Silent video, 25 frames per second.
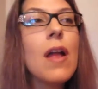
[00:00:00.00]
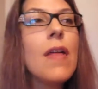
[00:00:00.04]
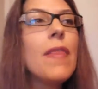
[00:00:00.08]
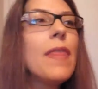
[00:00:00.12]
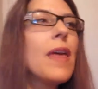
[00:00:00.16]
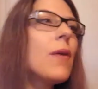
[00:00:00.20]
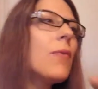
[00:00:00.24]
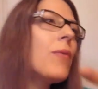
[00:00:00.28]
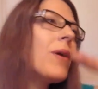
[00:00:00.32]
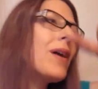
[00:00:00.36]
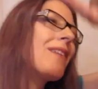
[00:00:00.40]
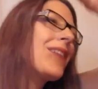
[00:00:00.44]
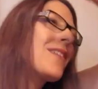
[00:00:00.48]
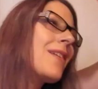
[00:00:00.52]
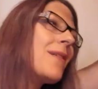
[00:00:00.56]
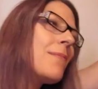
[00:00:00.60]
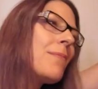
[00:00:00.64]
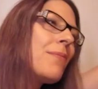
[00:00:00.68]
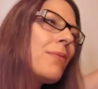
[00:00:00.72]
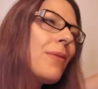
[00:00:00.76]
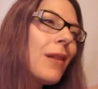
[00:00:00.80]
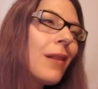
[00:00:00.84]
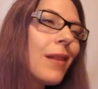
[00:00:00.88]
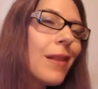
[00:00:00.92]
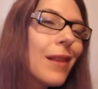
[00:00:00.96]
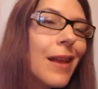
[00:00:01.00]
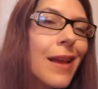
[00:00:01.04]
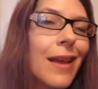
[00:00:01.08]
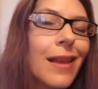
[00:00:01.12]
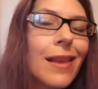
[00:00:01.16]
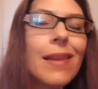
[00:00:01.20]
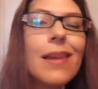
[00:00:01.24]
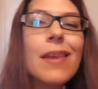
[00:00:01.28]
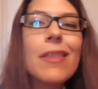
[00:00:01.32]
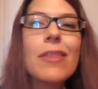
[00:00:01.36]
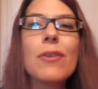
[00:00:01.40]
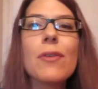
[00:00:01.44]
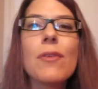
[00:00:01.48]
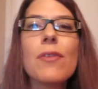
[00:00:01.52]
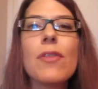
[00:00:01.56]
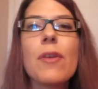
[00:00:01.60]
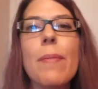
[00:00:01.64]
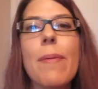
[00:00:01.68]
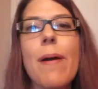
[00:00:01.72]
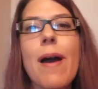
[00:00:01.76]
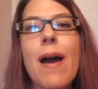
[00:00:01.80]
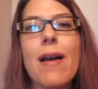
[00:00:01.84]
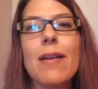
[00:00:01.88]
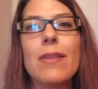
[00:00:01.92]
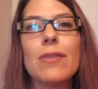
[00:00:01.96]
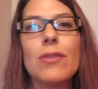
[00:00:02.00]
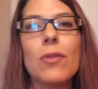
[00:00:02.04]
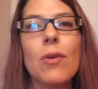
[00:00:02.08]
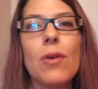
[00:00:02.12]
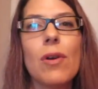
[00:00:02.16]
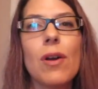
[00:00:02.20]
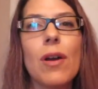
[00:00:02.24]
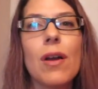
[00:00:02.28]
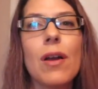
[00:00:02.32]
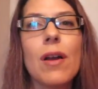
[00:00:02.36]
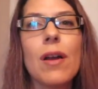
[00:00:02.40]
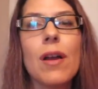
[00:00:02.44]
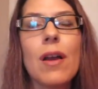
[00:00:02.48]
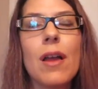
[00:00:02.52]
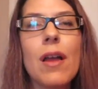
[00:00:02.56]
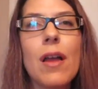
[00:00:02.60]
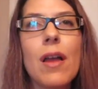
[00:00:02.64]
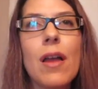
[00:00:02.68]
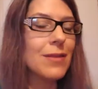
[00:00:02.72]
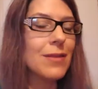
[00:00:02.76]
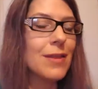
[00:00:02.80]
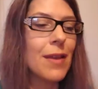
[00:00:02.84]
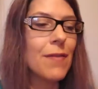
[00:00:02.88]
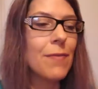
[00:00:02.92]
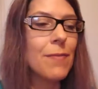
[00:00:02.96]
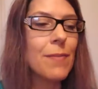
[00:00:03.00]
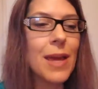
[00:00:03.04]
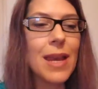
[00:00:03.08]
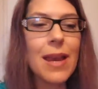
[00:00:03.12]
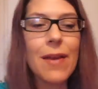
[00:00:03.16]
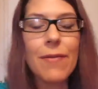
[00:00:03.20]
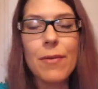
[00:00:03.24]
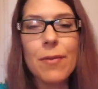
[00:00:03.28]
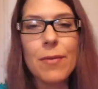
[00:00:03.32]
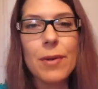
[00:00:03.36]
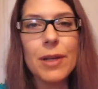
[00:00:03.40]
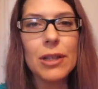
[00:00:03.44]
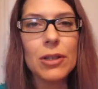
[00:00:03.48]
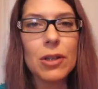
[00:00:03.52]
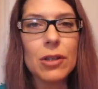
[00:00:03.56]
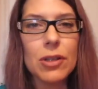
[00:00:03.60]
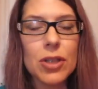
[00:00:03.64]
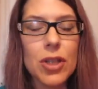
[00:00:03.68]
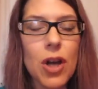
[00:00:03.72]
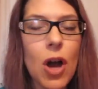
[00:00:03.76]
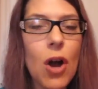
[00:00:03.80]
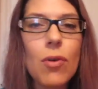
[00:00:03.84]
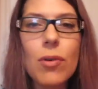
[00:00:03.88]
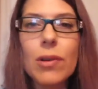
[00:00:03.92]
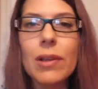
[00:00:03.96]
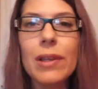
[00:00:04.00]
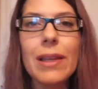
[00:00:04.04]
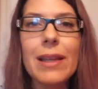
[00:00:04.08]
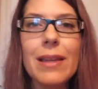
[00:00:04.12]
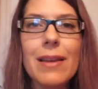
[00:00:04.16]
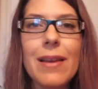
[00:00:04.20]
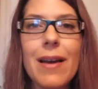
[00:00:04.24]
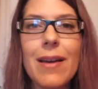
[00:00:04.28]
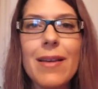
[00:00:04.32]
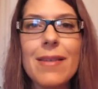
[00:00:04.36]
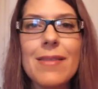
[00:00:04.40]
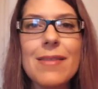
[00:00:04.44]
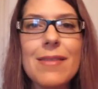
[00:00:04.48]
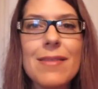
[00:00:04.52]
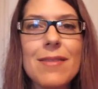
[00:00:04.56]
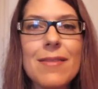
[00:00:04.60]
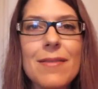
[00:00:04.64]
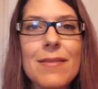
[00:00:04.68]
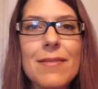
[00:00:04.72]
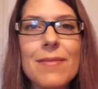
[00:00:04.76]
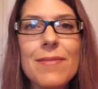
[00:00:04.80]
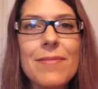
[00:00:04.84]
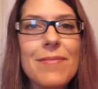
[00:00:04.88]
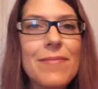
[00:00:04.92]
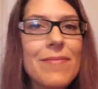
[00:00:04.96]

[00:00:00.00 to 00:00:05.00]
They went completely through the back door. They've made everyone look totally nuts,